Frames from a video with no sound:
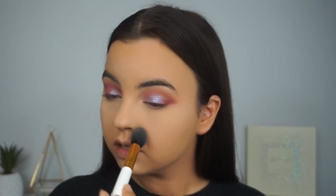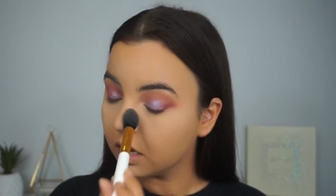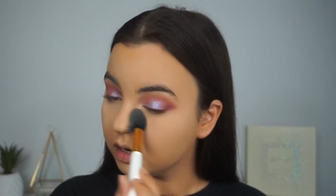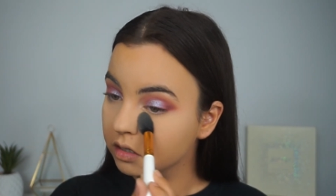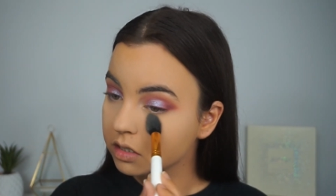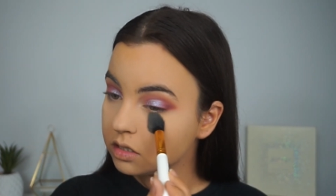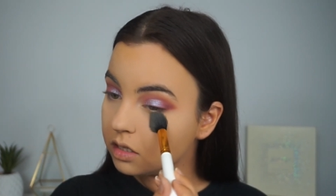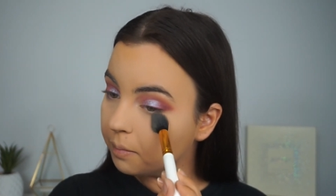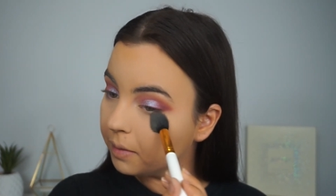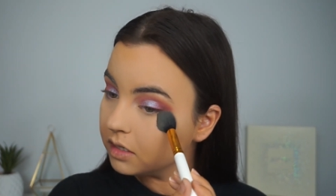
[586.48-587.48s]
That is
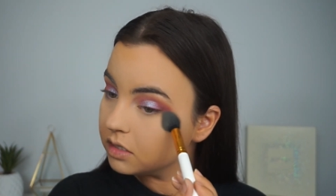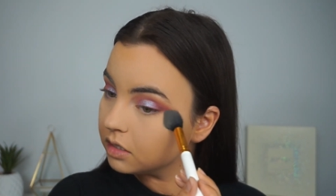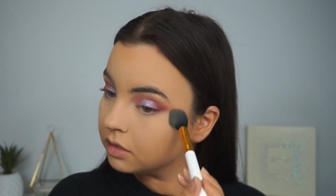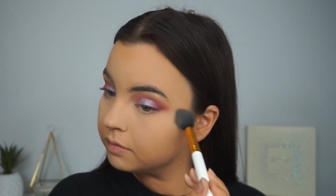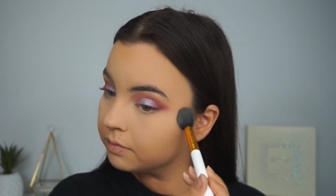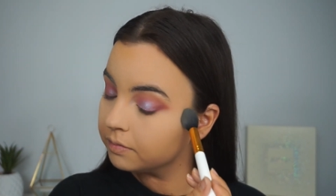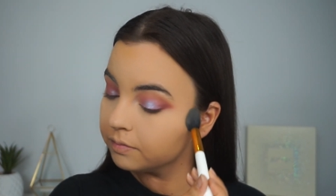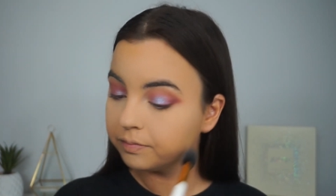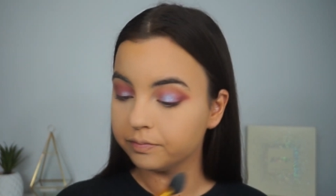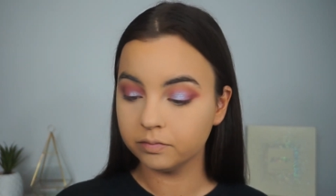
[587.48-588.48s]
amazing.
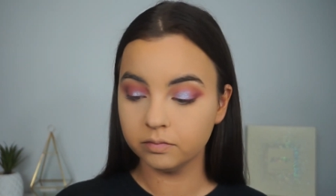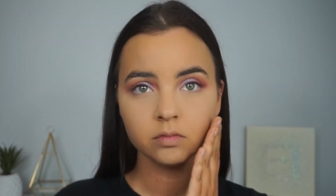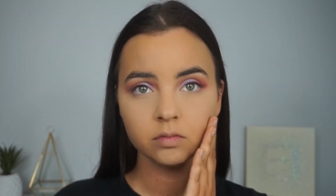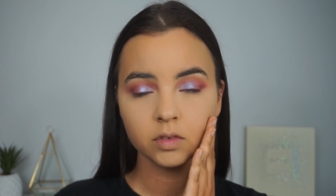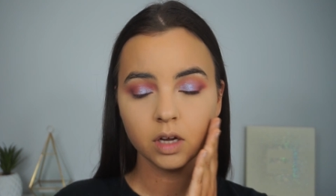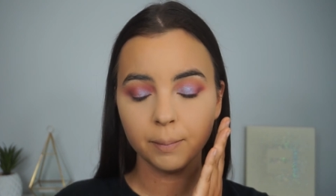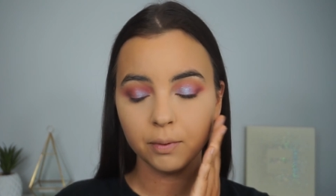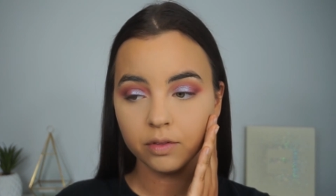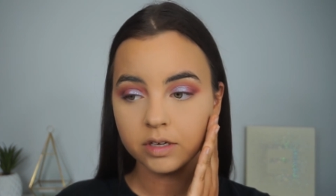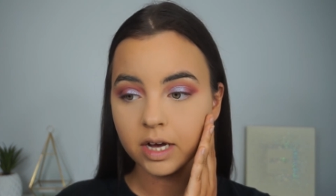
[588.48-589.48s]
I
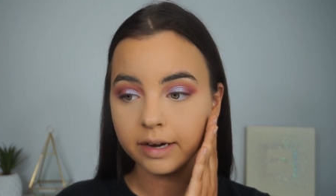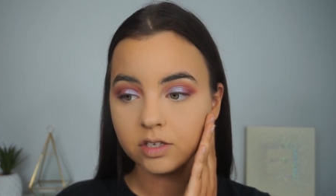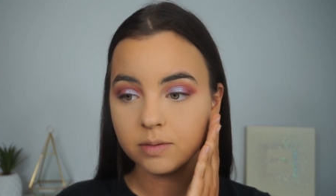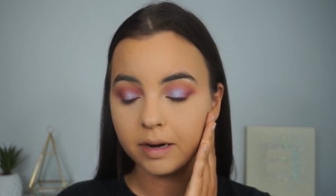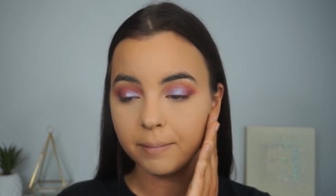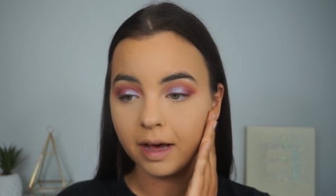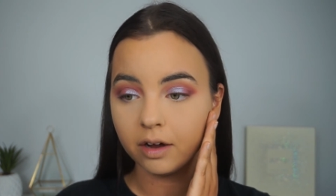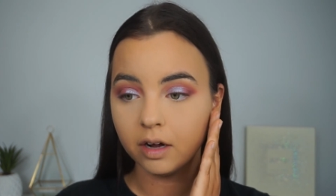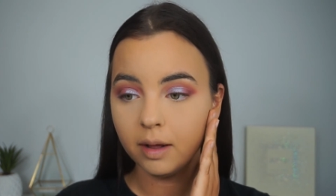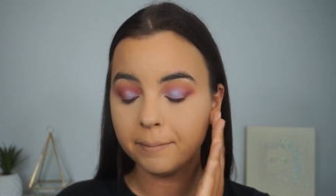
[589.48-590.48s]
put on the tiniest amount of
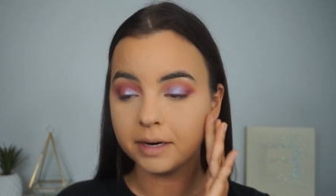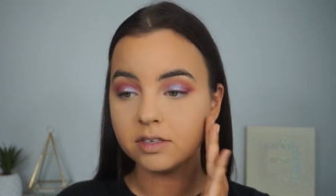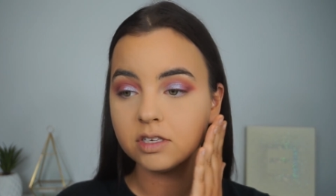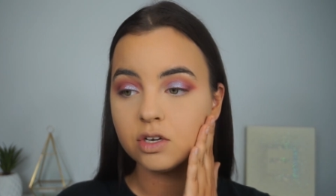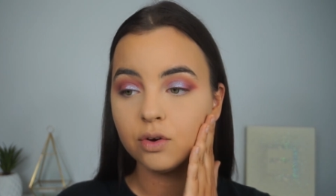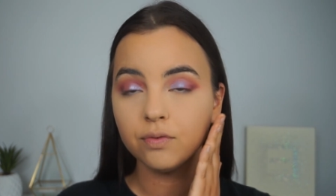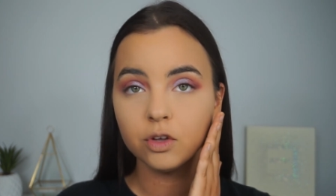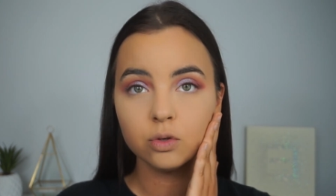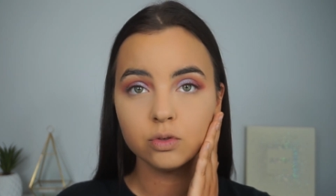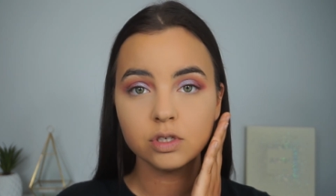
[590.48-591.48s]
powder, but it still
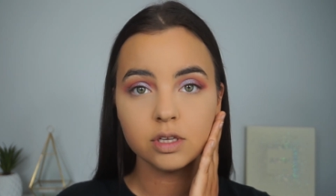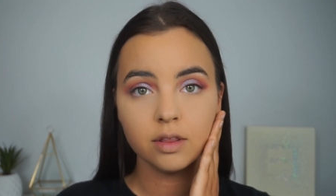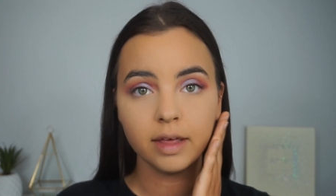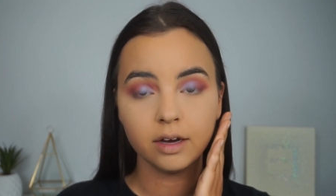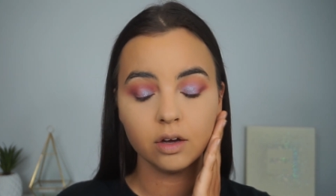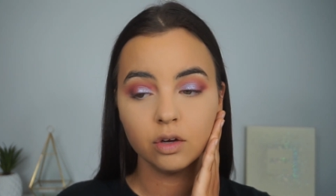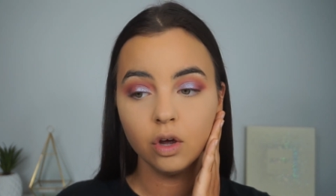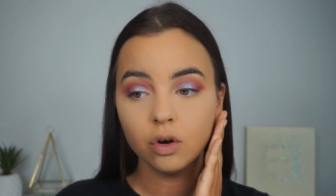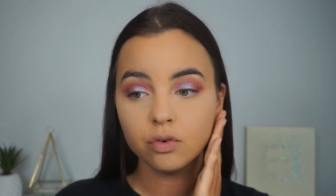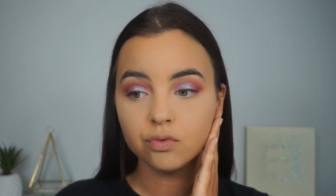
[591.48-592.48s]
feels like
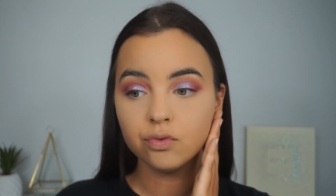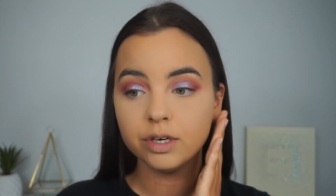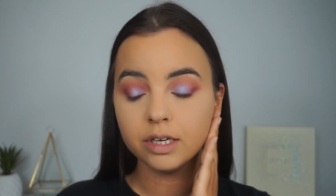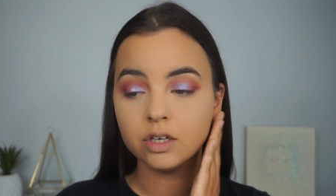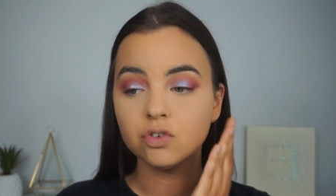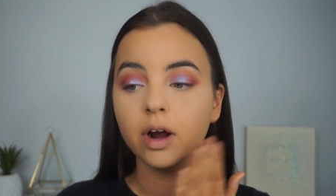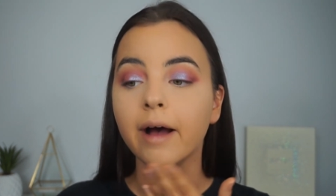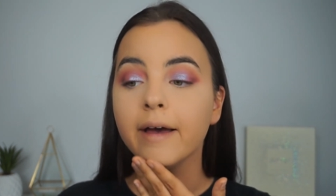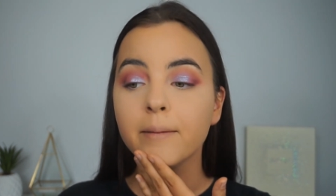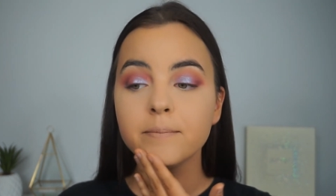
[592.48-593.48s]
really
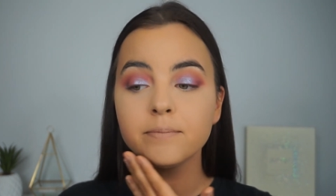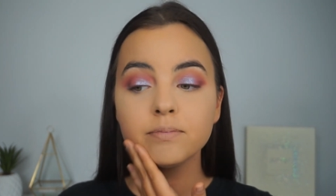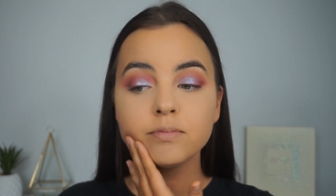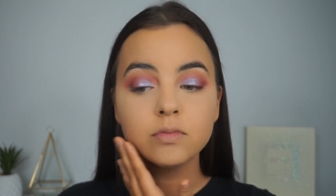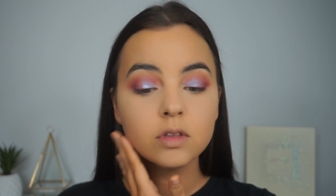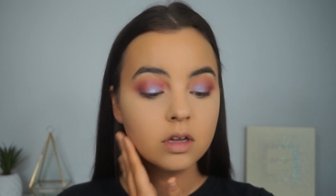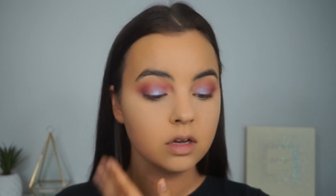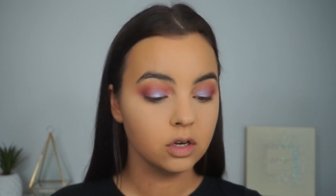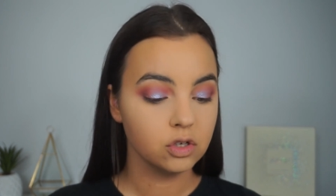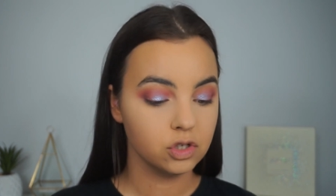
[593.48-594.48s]
dry.
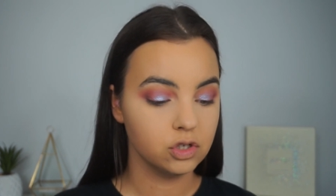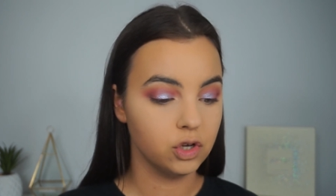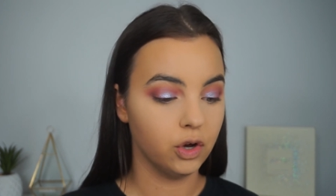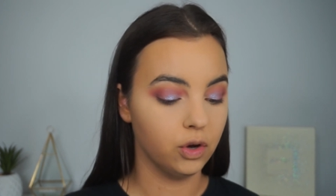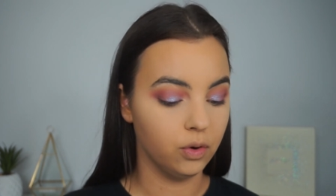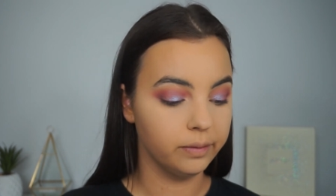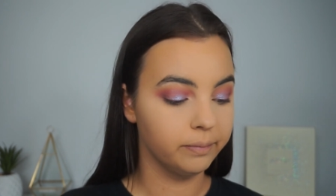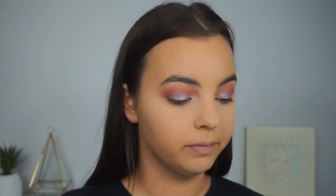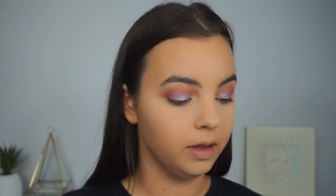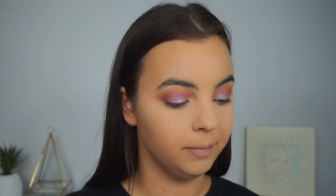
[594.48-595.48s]
So
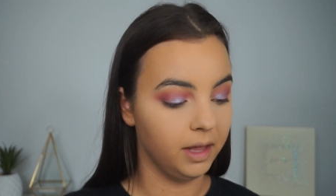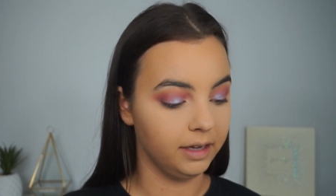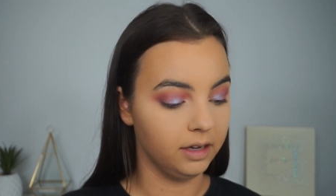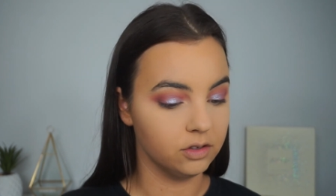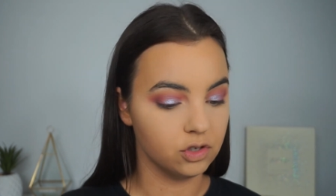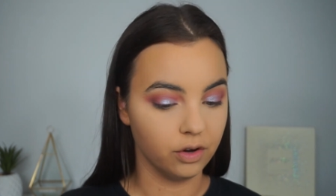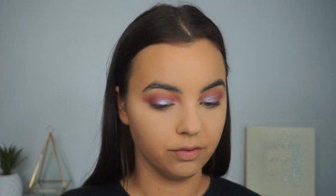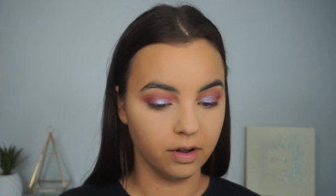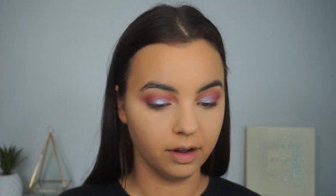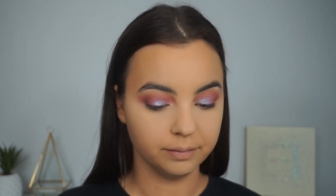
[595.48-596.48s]
I'm liking it so
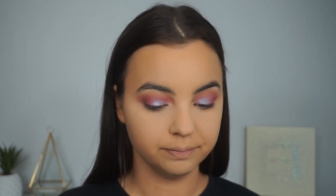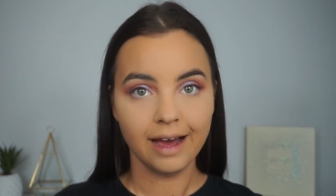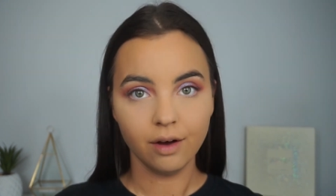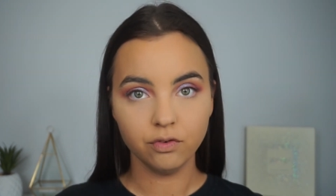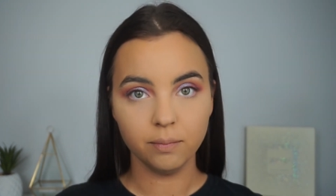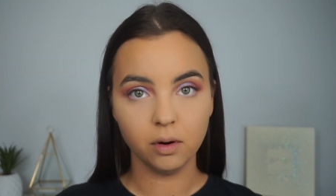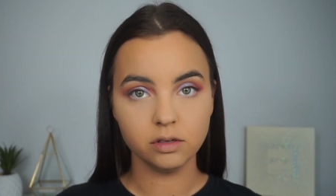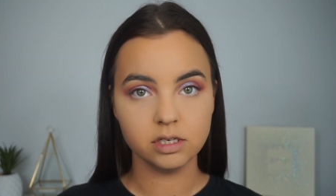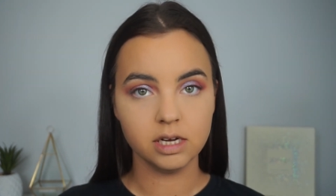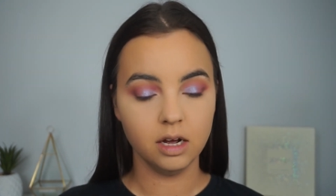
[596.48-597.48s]
far. Now for
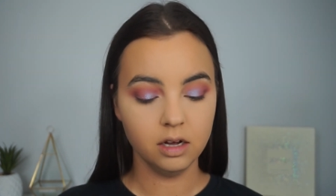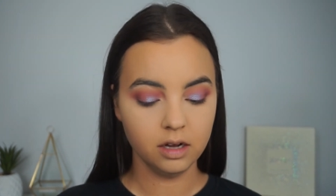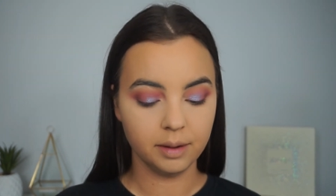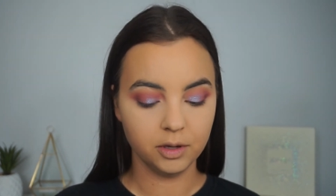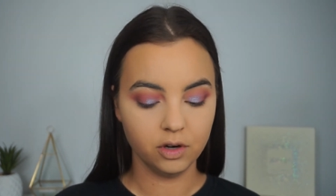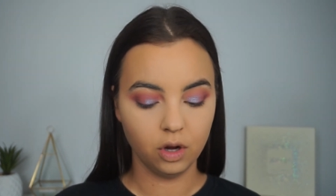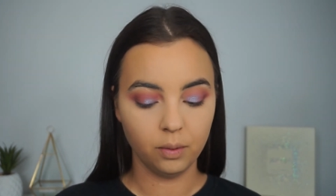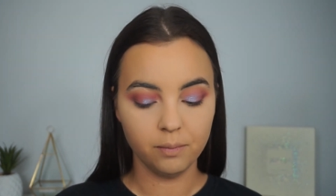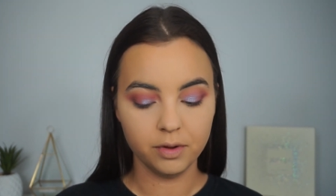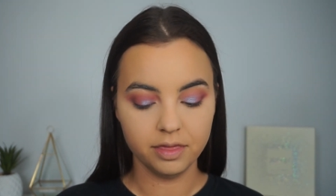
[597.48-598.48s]
bronzer, I'm going to go
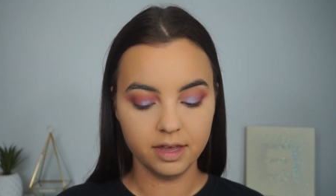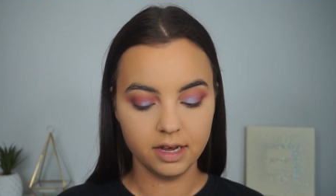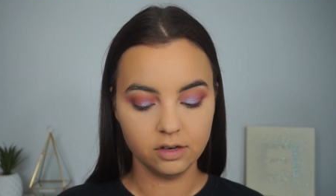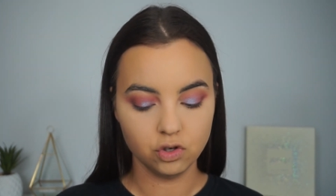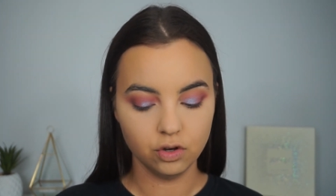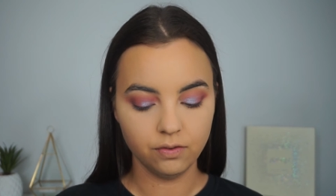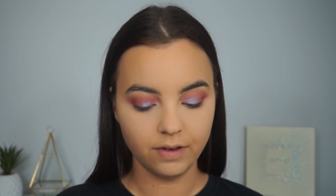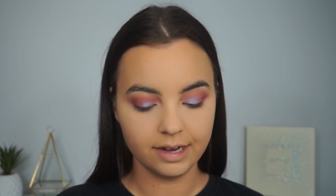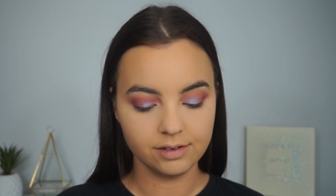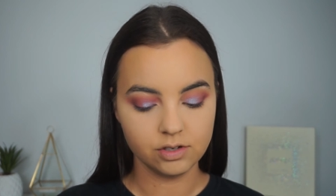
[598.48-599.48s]
in with the Too
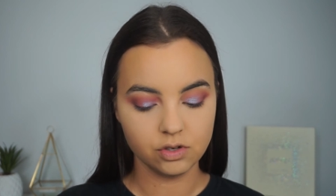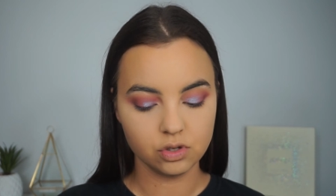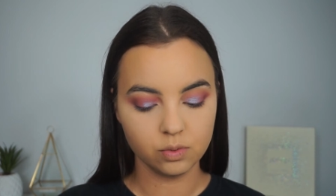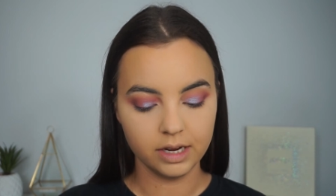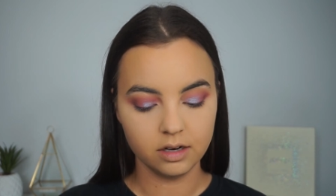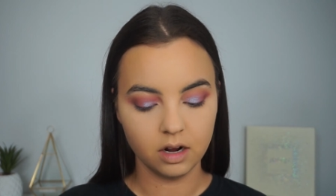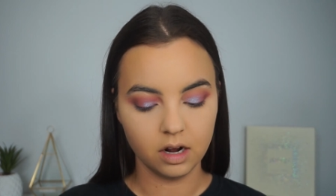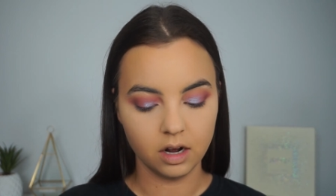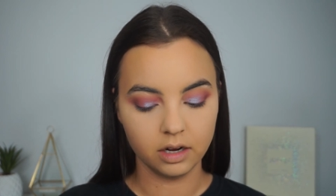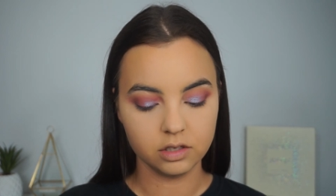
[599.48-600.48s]
Faced Sweet
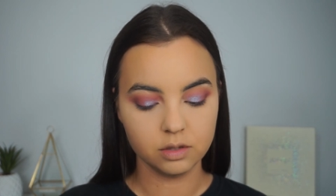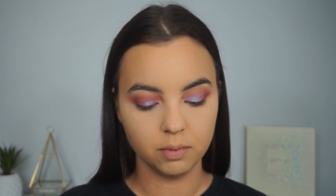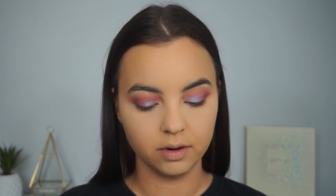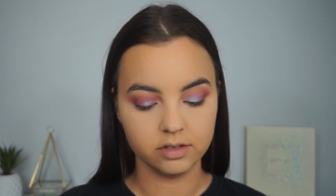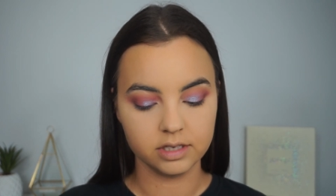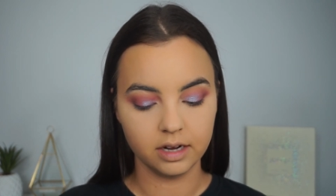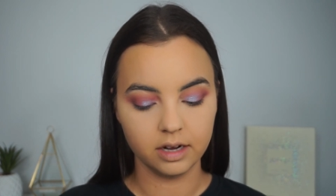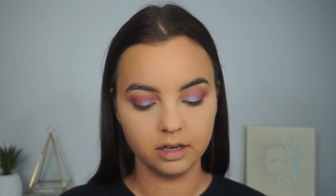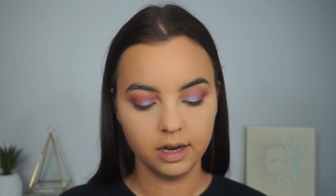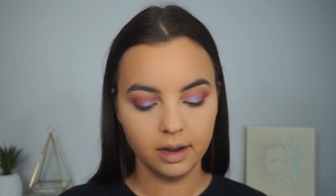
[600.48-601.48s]
Hearts
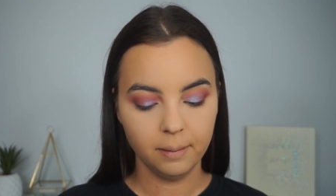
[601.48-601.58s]
Bronzer